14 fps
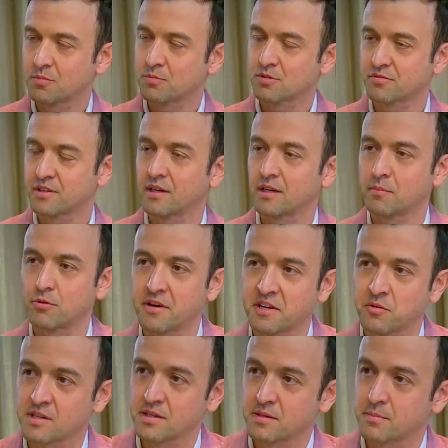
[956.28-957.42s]
terms of
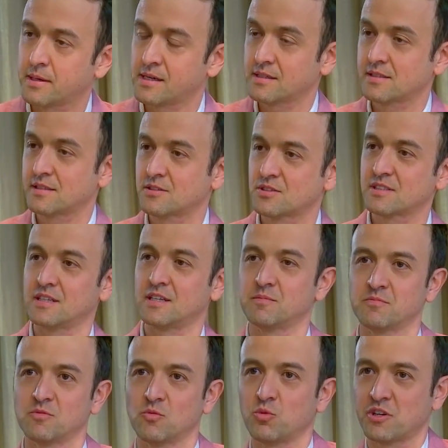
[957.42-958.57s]
collaborating with other parties,
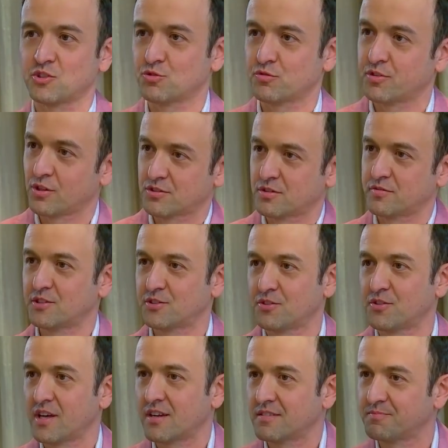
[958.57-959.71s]
what is your philosophy
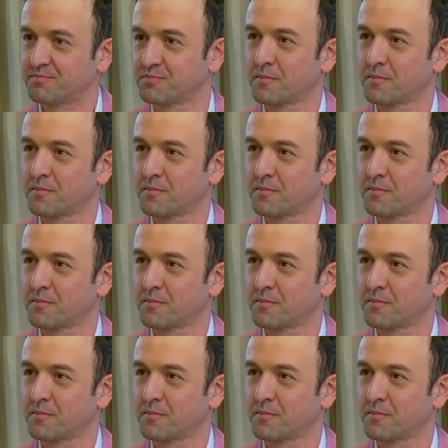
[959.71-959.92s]
to that?